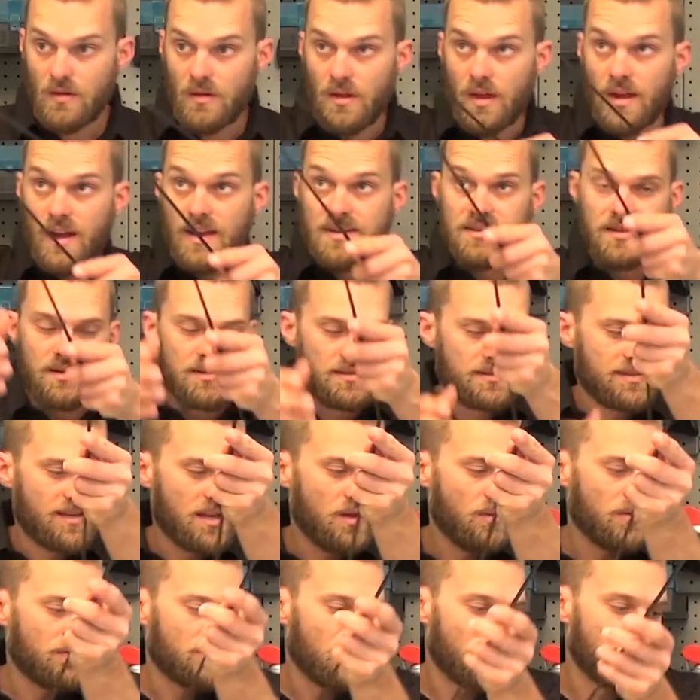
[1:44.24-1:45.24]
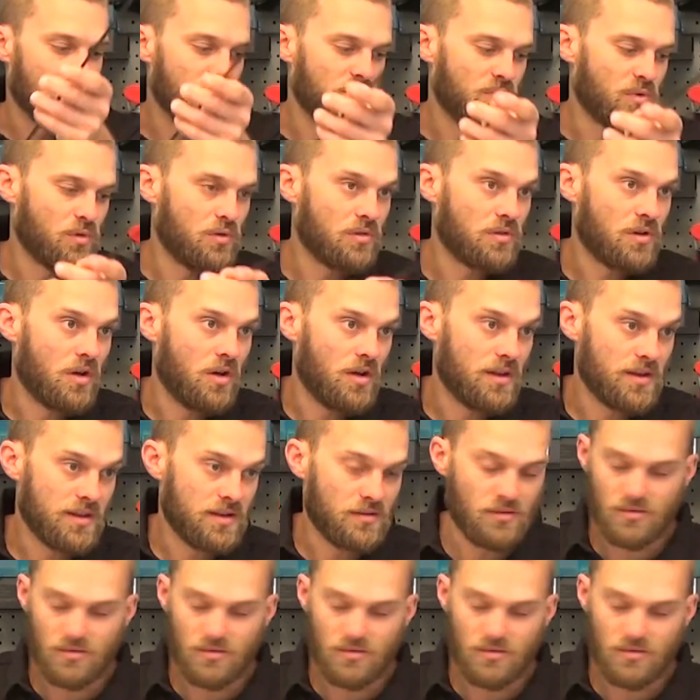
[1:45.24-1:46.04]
as you can see, we've got the bore guide in